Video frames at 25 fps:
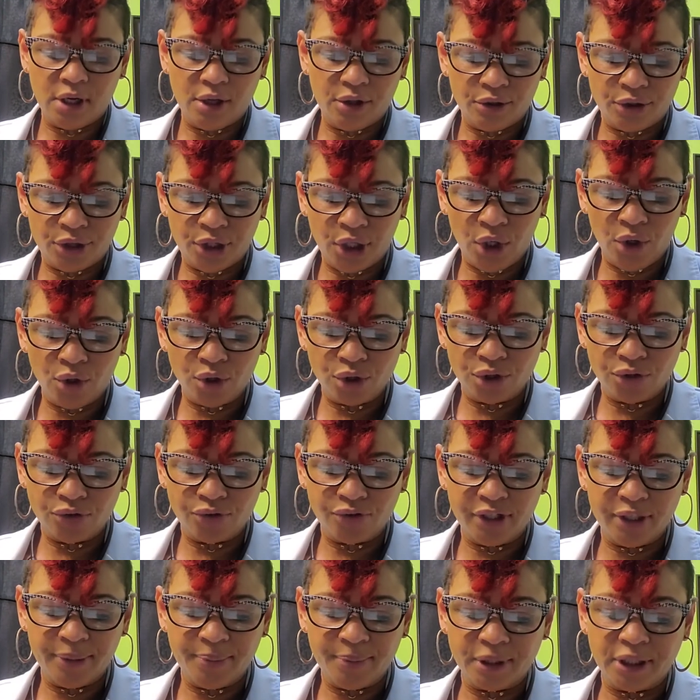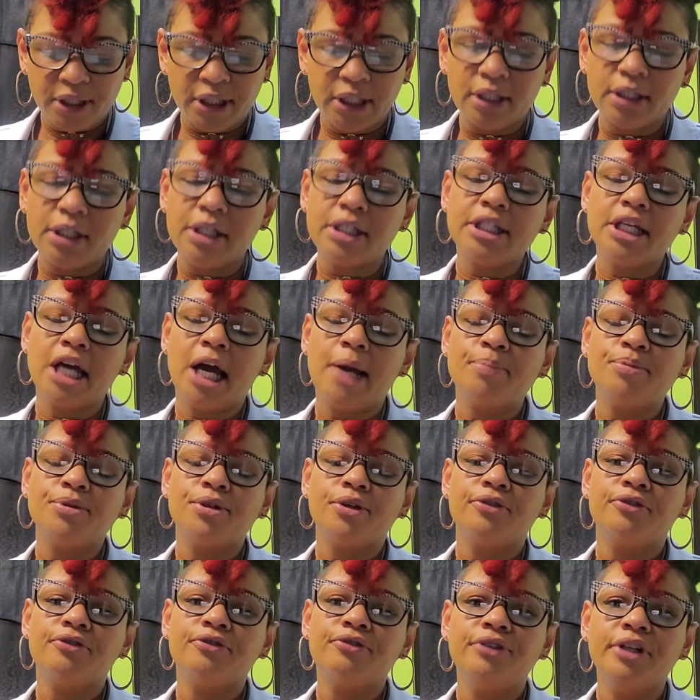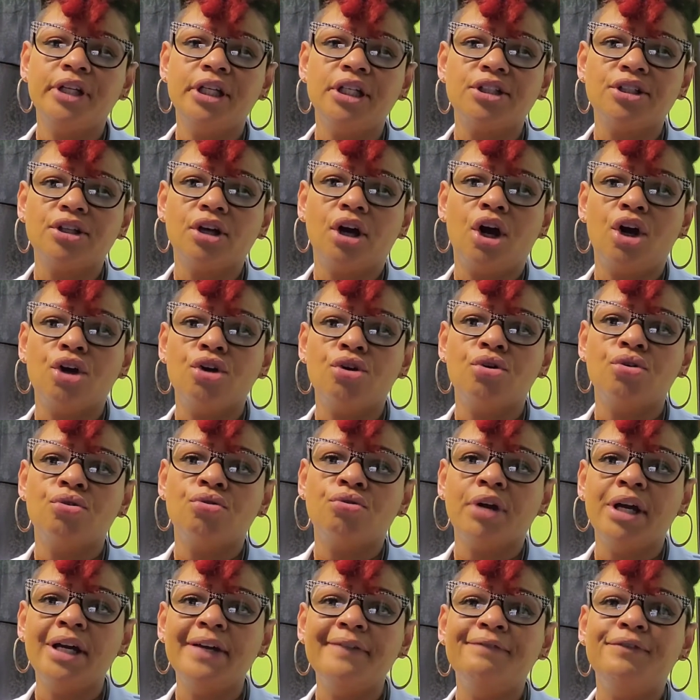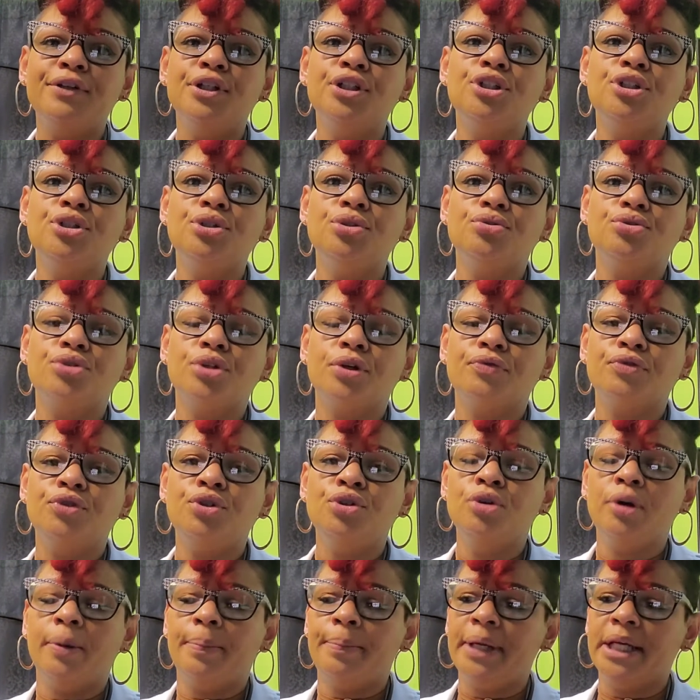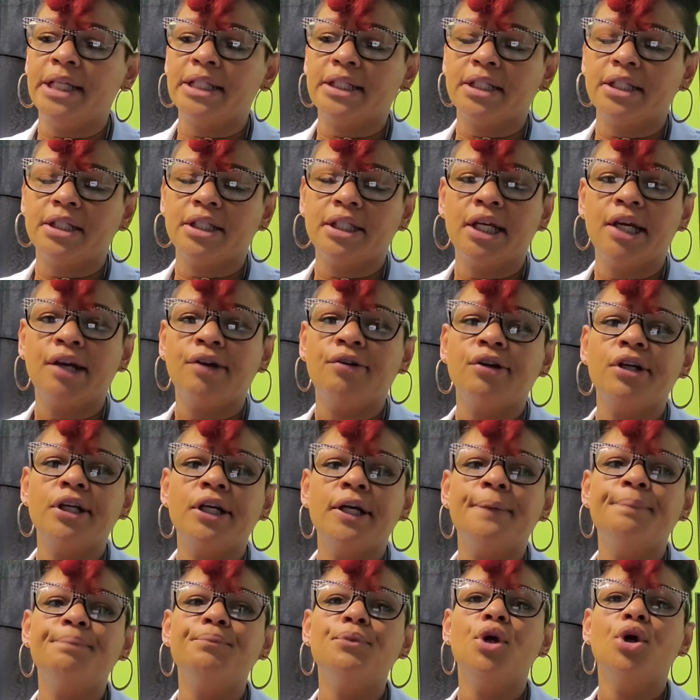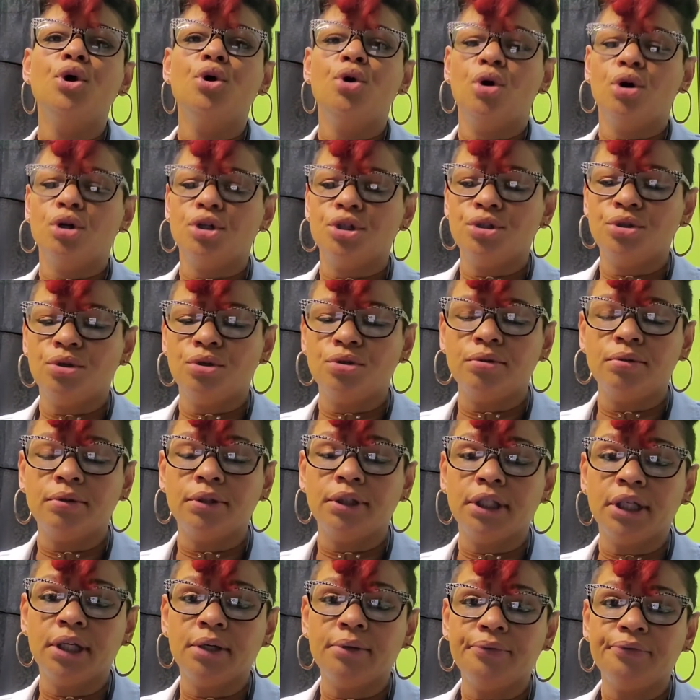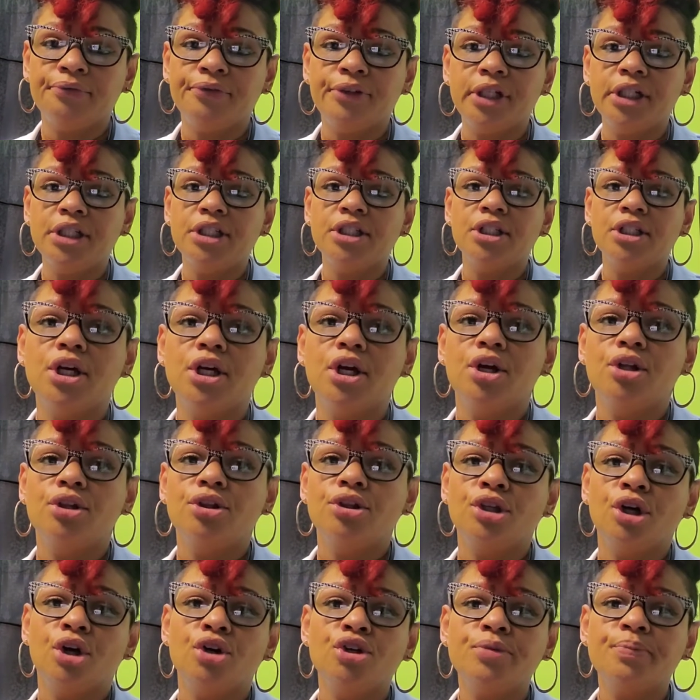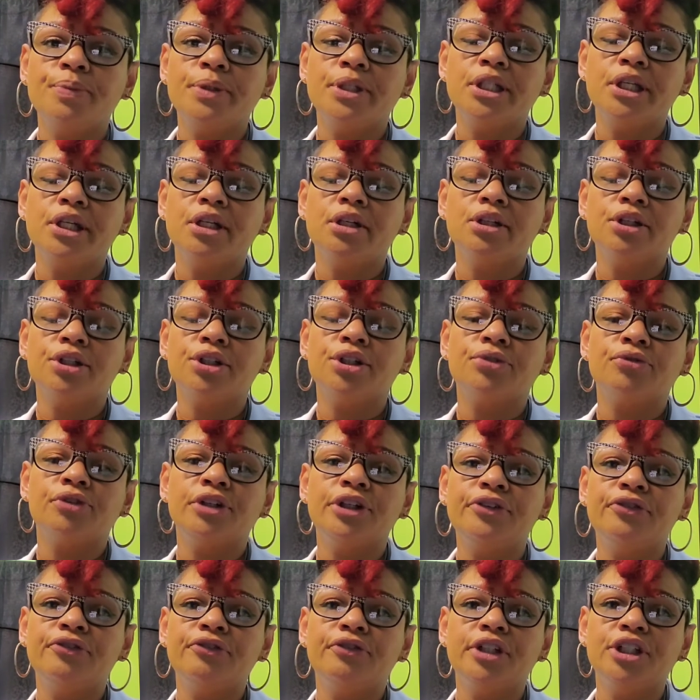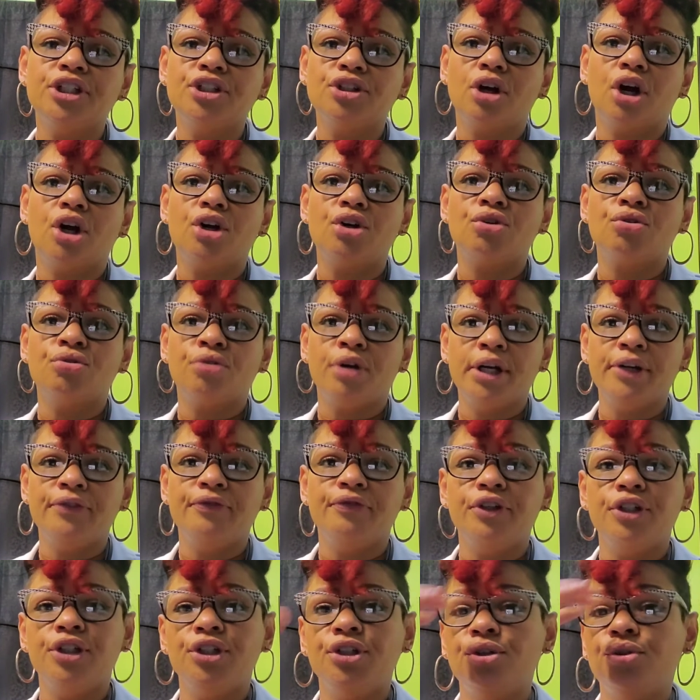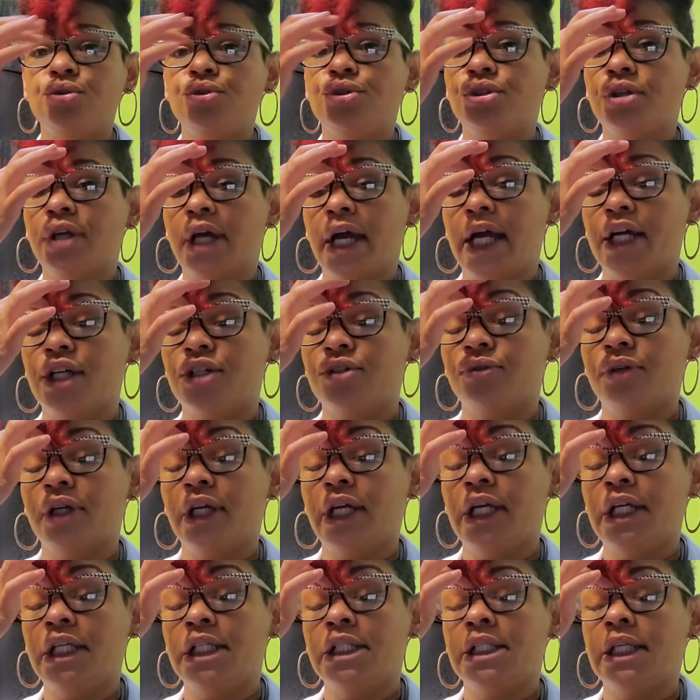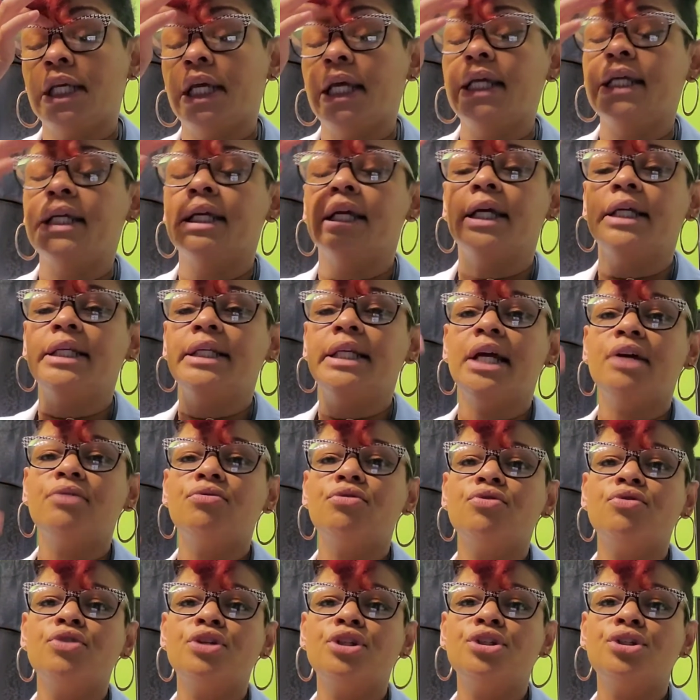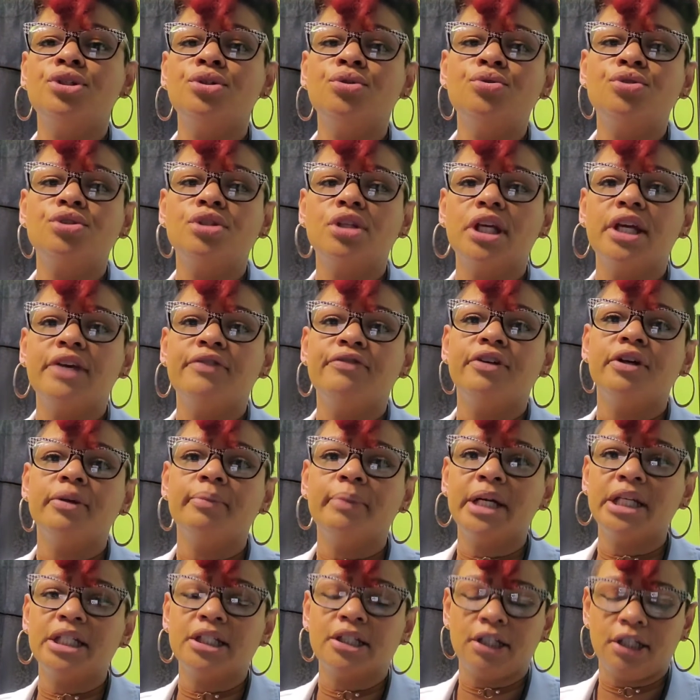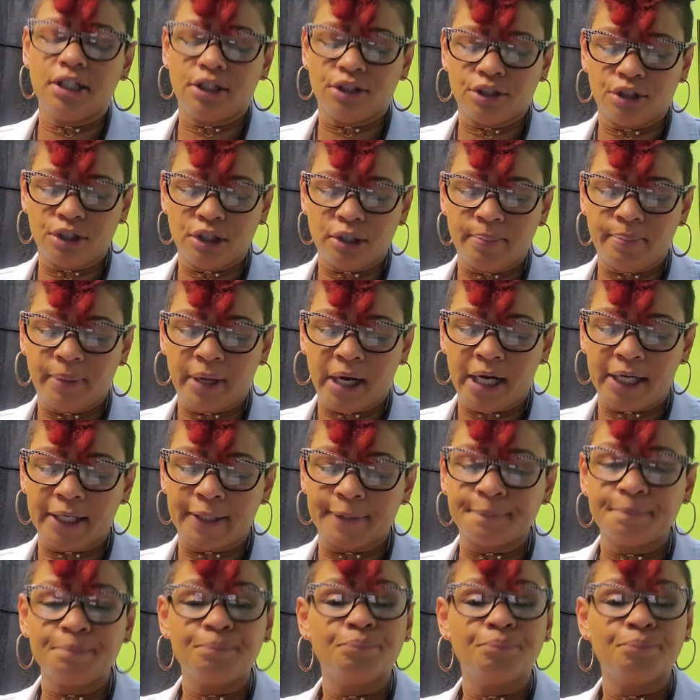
Those 3 particular types of fish are great for you. So if you're a pescatarian or you love fish, those particular 3 fish are great for you to actually intake, and that will reduce the inflammation into your body.